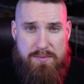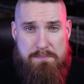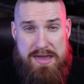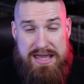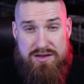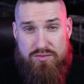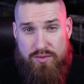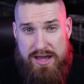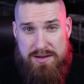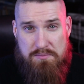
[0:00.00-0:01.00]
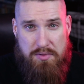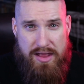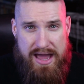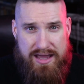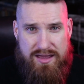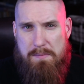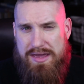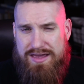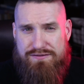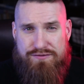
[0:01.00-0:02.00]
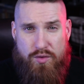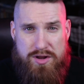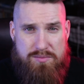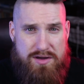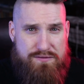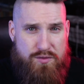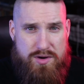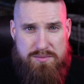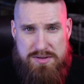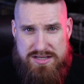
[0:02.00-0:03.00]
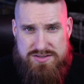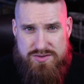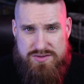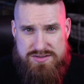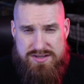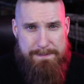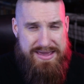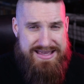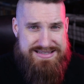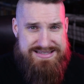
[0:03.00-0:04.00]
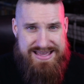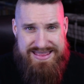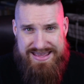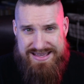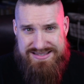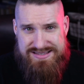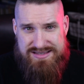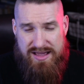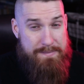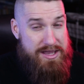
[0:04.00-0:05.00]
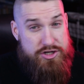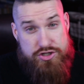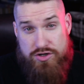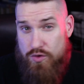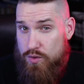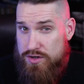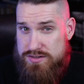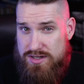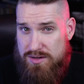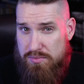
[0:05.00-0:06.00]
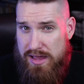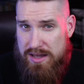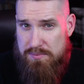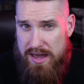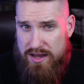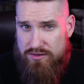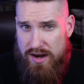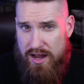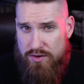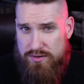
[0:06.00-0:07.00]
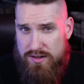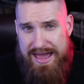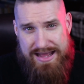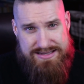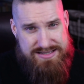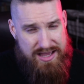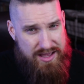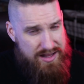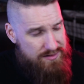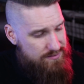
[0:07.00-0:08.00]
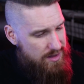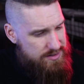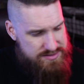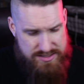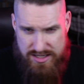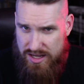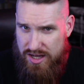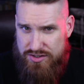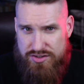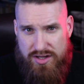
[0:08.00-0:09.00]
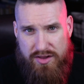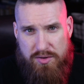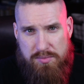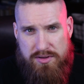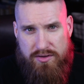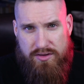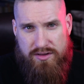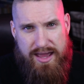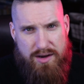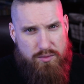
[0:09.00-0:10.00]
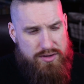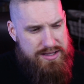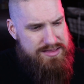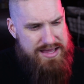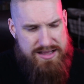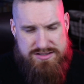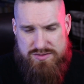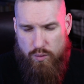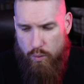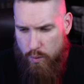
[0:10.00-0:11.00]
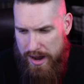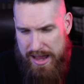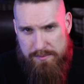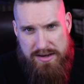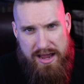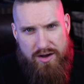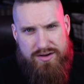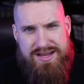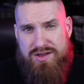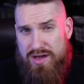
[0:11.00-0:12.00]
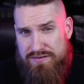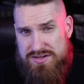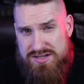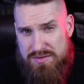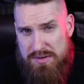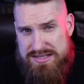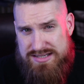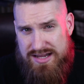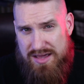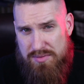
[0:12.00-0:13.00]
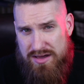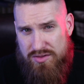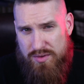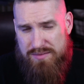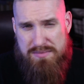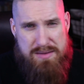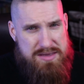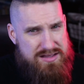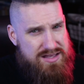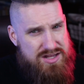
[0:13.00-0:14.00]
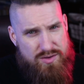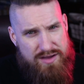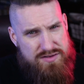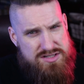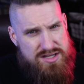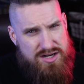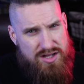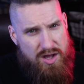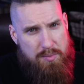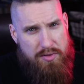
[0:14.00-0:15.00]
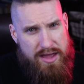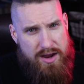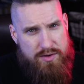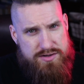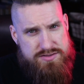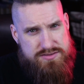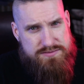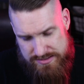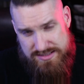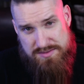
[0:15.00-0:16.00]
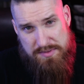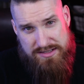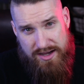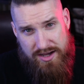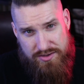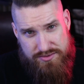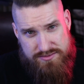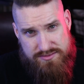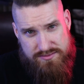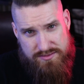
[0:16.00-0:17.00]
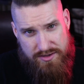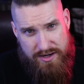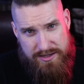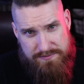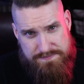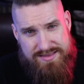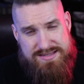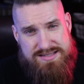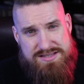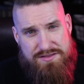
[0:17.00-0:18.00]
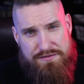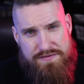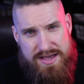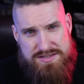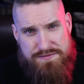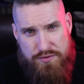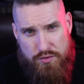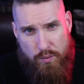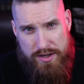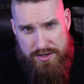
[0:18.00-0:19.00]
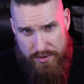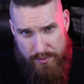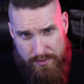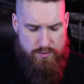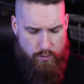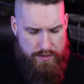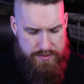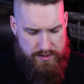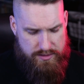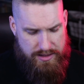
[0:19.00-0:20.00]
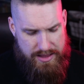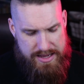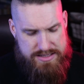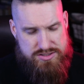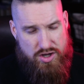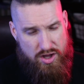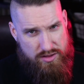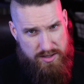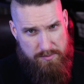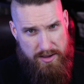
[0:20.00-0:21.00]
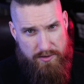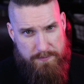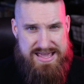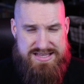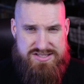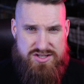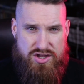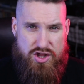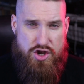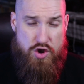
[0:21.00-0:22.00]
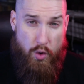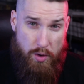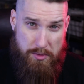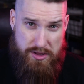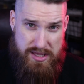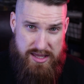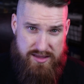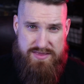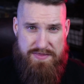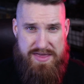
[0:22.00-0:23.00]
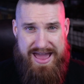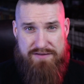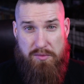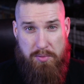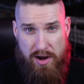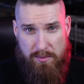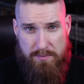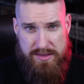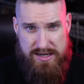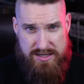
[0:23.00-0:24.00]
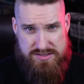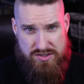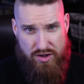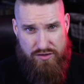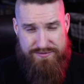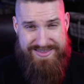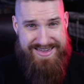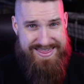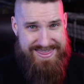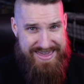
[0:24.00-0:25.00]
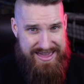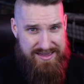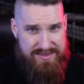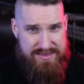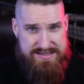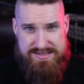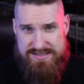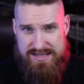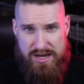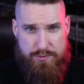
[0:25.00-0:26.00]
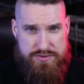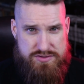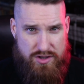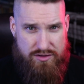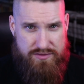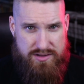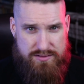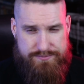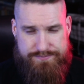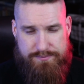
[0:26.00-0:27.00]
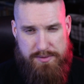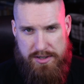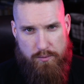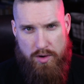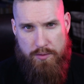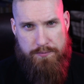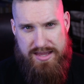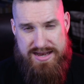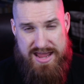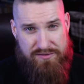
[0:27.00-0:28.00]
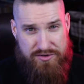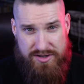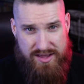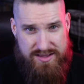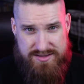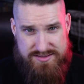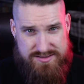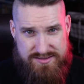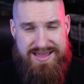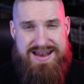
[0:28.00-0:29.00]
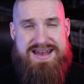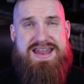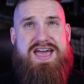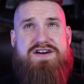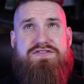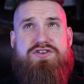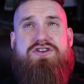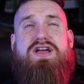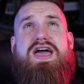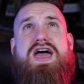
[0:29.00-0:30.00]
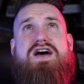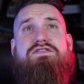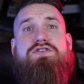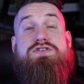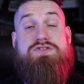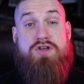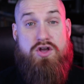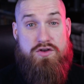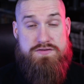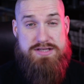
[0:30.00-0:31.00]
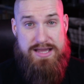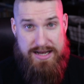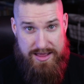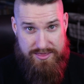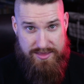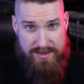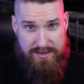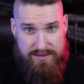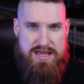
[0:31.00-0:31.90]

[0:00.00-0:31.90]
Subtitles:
Make it red and black, make it 40 by 40 pixels, make it say this, make sure it works on a black background, and I'll send you $100 bill and we'll get that swammed out. Can you have it done by today, by the way? Maybe, can you have it done in a couple hours?" This isn't McDonald's, all right? This isn't the fast food window. What the client is calling about is normally that they have a problem they need to solve. They think this design will solve it, but it won't. It never does. It never, ever solves anything.